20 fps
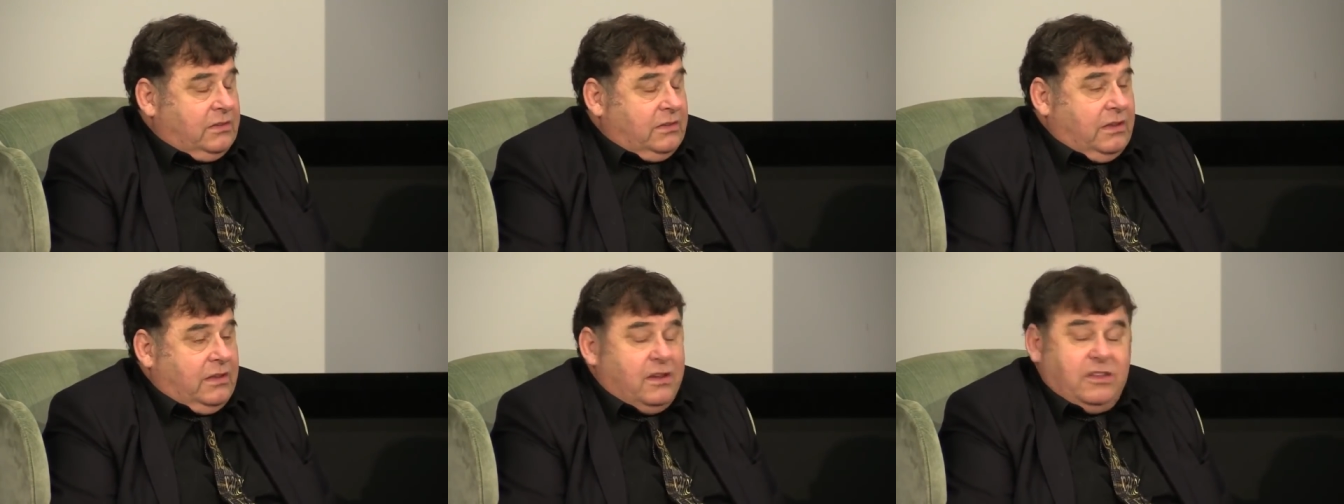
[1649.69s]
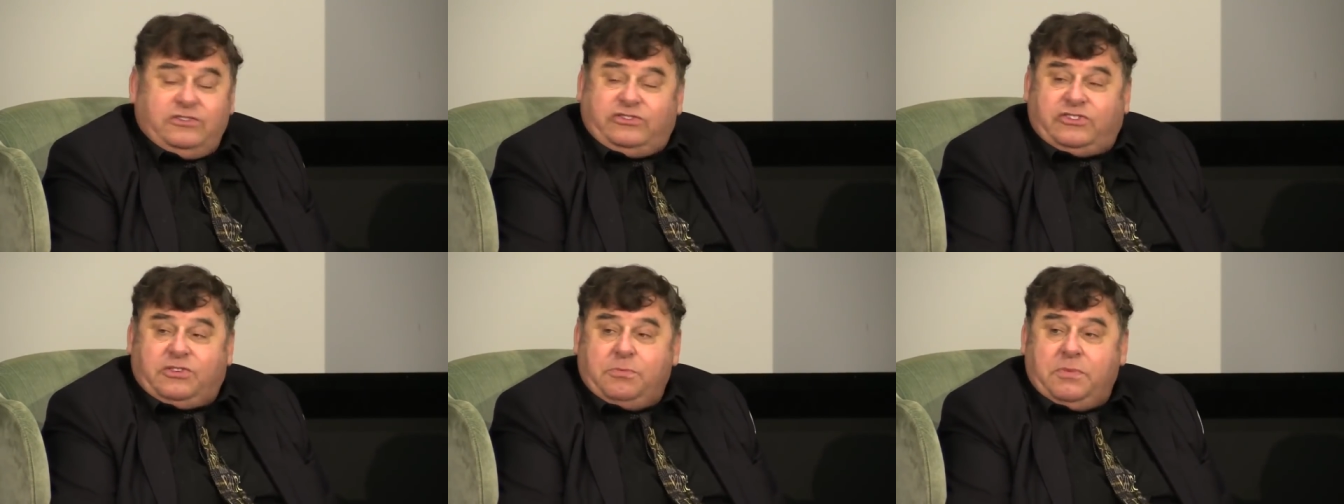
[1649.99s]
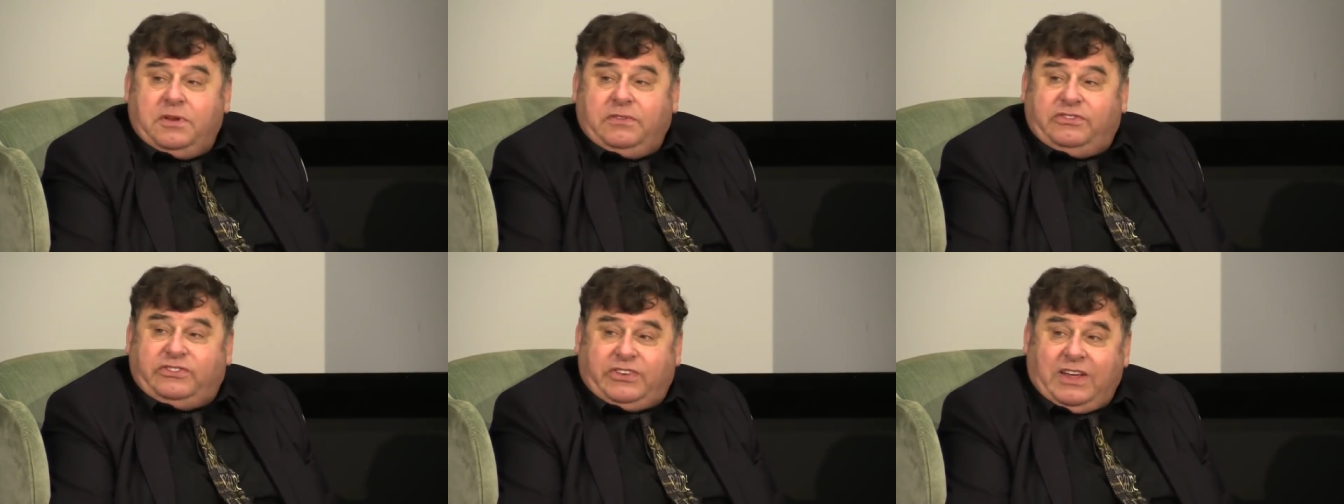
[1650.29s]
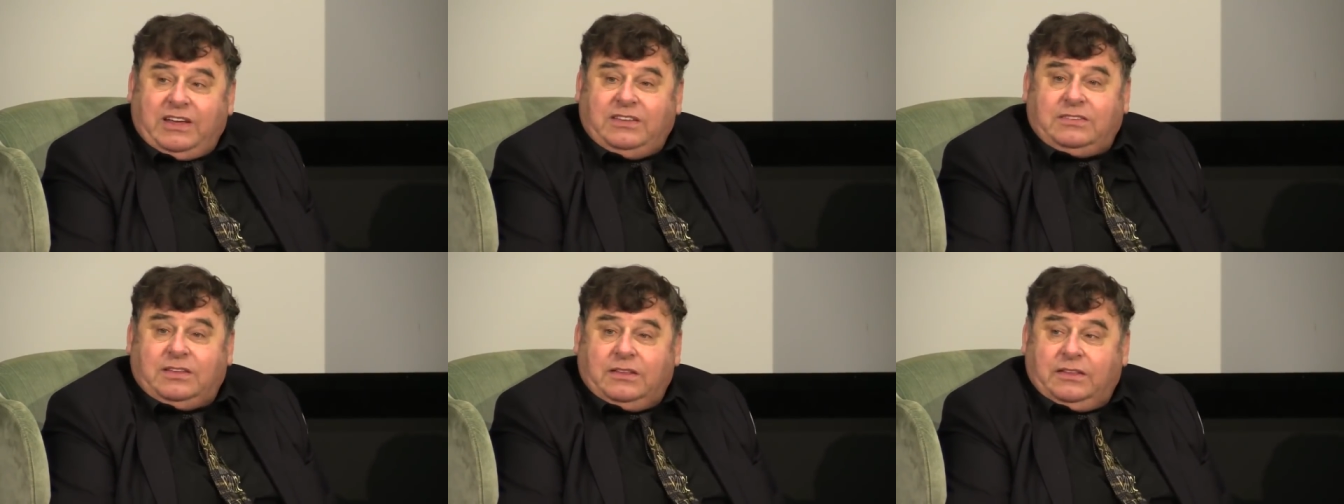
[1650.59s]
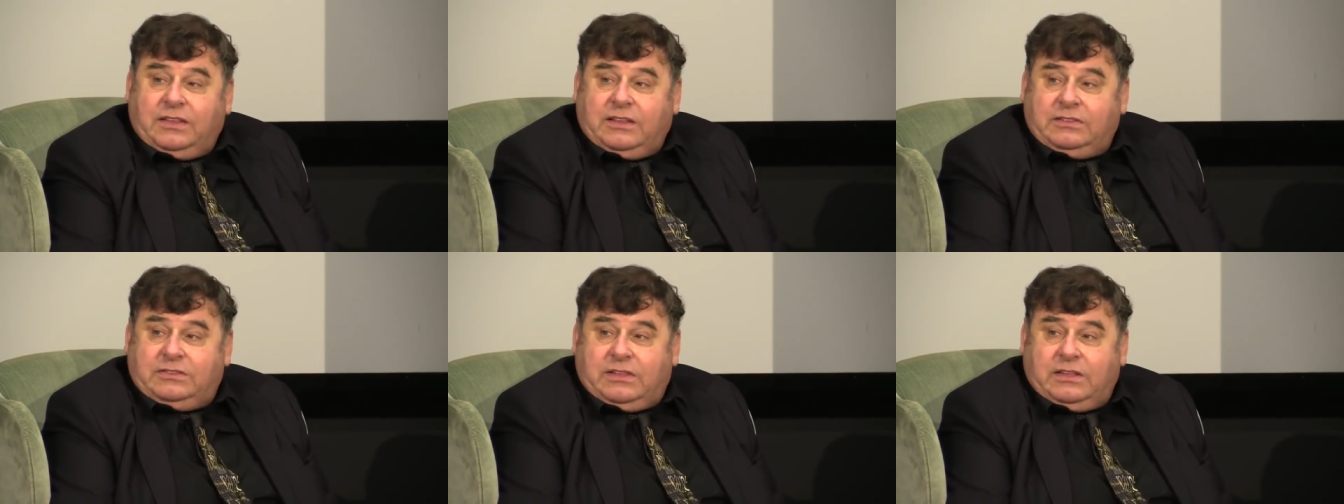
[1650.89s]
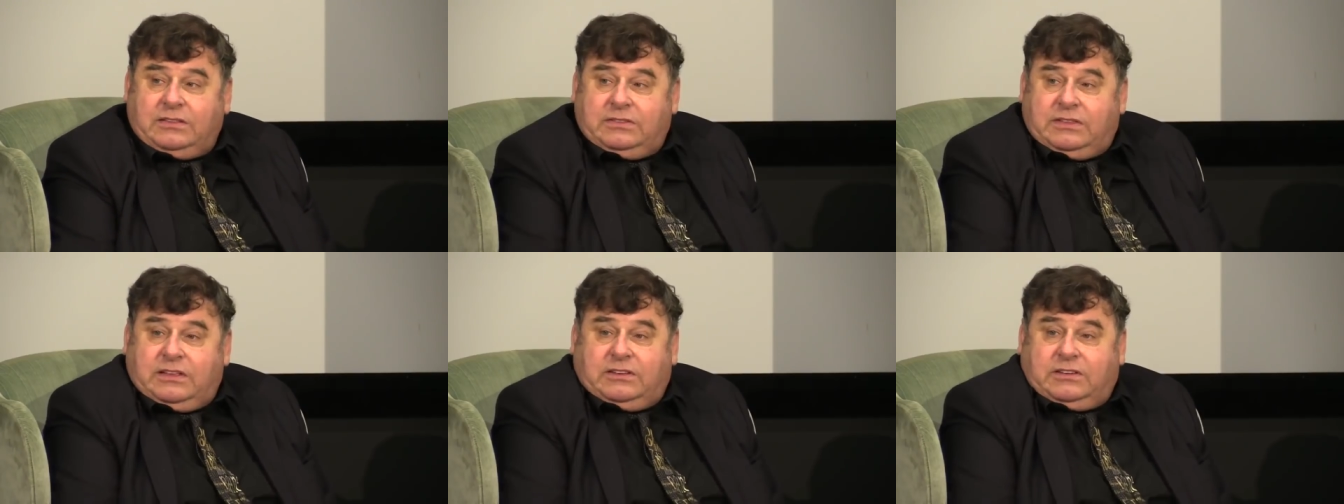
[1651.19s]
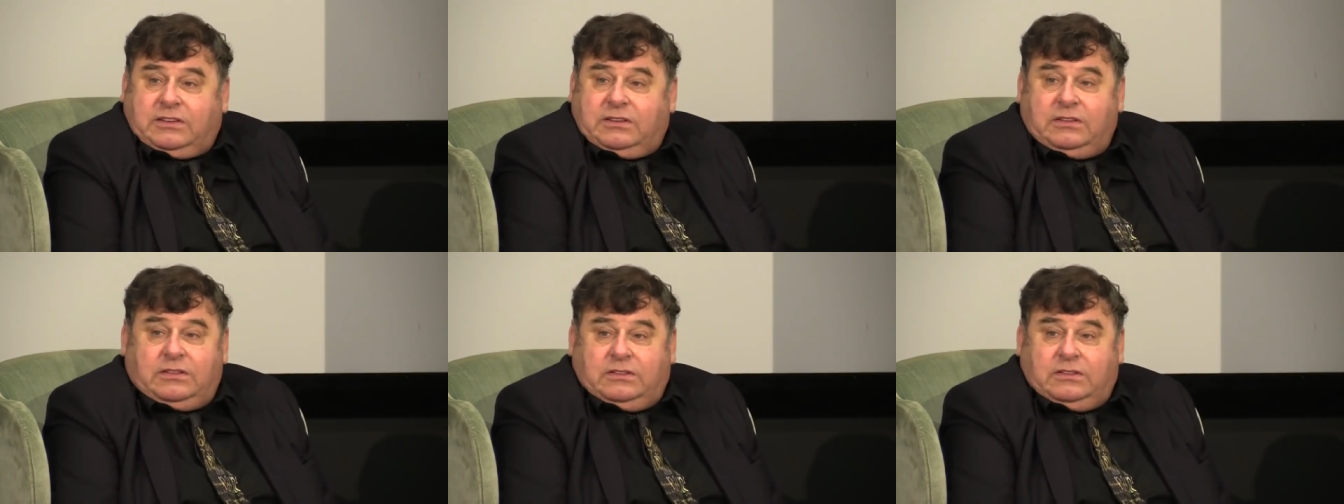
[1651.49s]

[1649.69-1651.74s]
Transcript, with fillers: an, instrument of Satan that, that, that